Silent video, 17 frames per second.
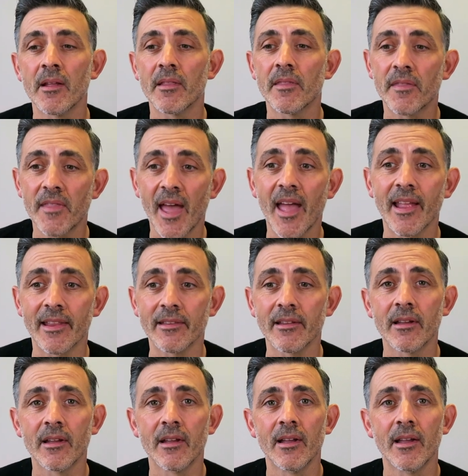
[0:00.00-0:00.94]

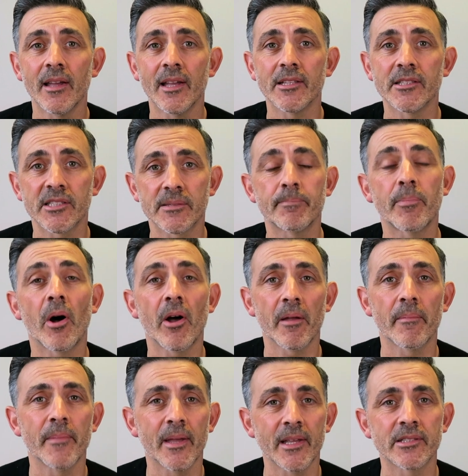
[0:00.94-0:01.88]
then
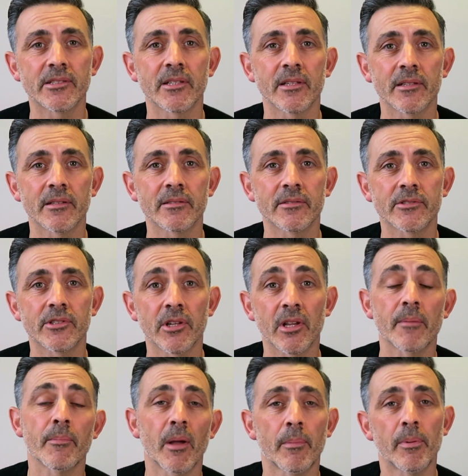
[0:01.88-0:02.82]
inspired me to to
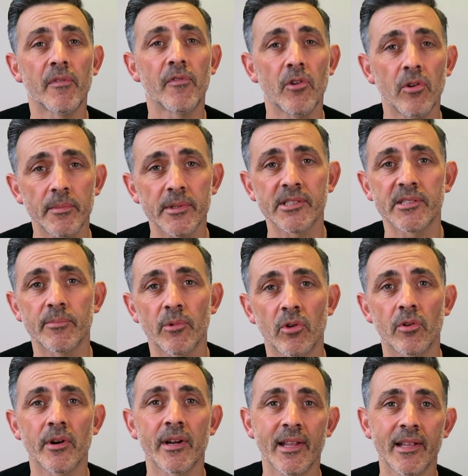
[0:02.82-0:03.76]
look at my performance
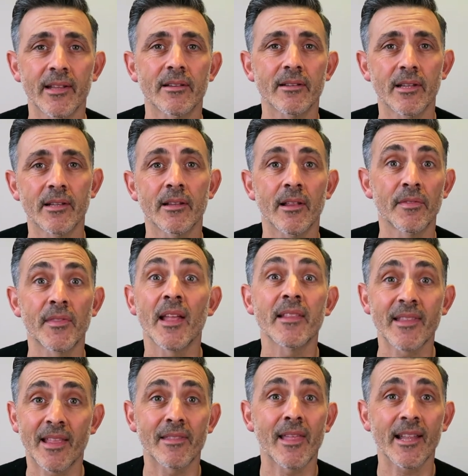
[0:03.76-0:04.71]
more, and it, it and
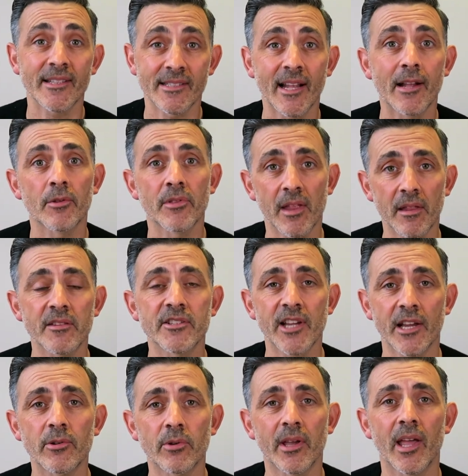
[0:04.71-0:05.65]
then that's how this
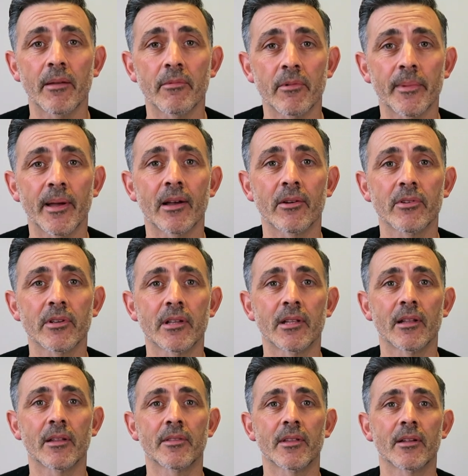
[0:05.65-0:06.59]
channel came about.
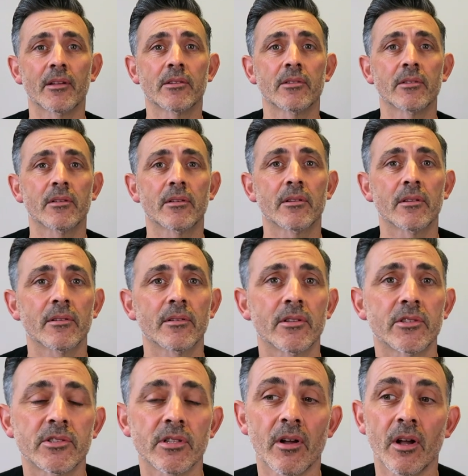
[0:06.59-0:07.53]
You know, the, and
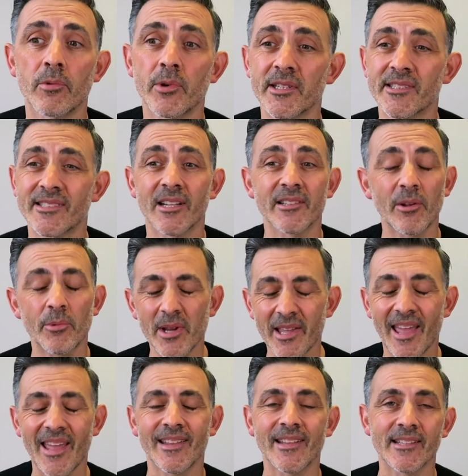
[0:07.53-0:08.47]
to, I want to say I don't
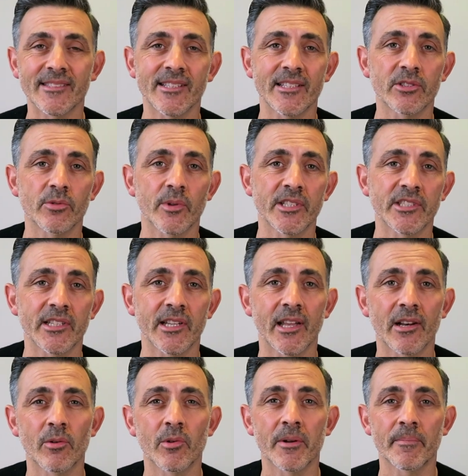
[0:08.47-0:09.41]
want to get in that situation
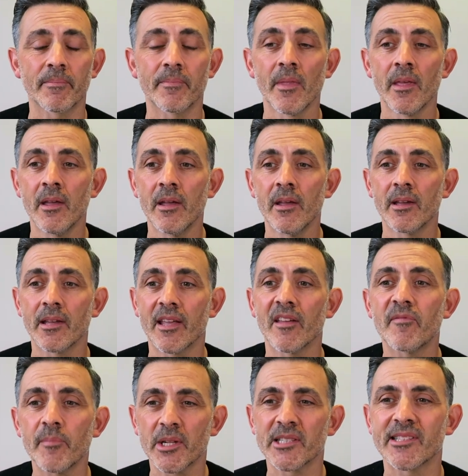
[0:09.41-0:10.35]
again. I want to
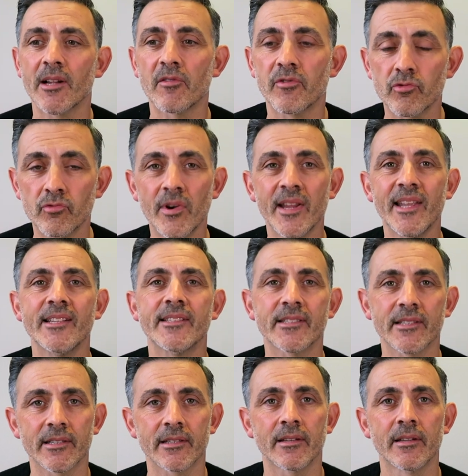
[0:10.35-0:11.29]
give myself
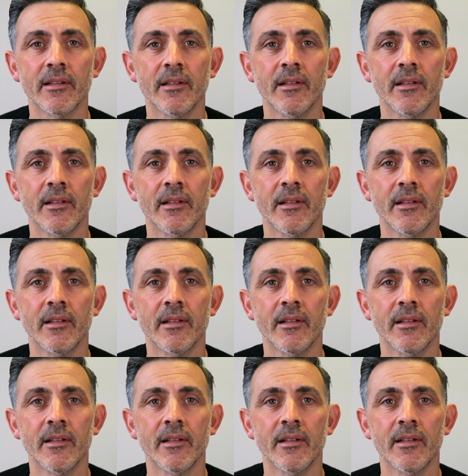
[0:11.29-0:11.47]
reason